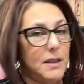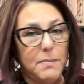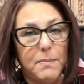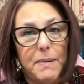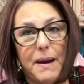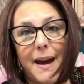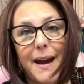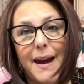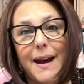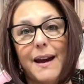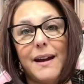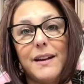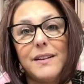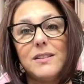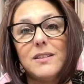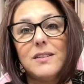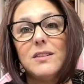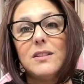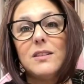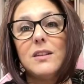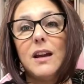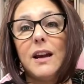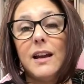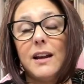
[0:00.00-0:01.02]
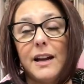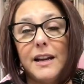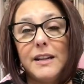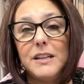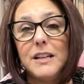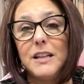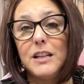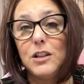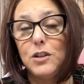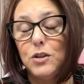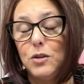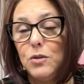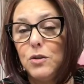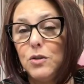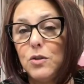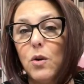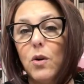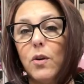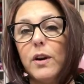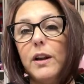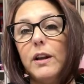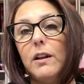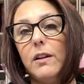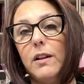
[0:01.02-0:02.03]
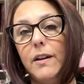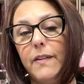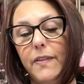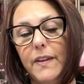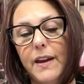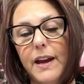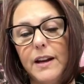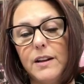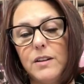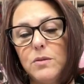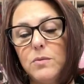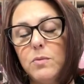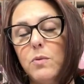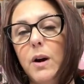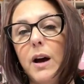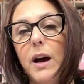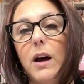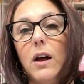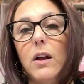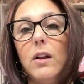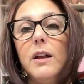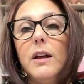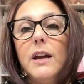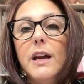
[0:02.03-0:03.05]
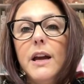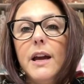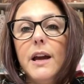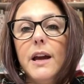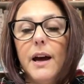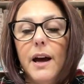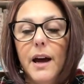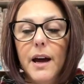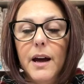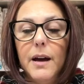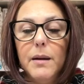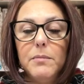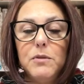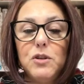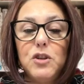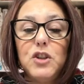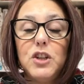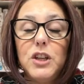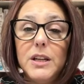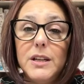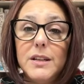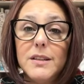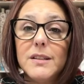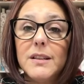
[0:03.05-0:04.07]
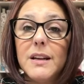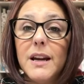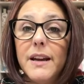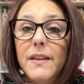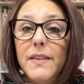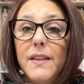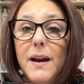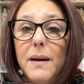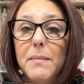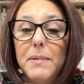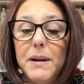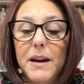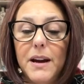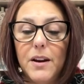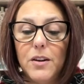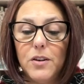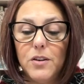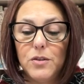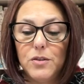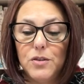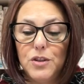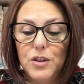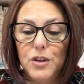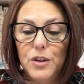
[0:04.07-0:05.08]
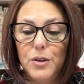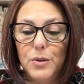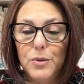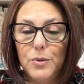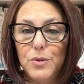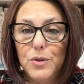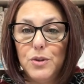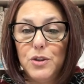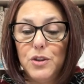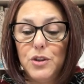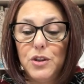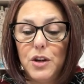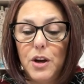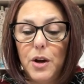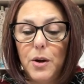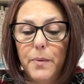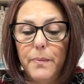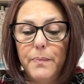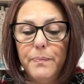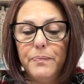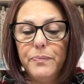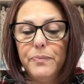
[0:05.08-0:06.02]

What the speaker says: the past, and I did a tutorial on that as well, she designed that pattern too. So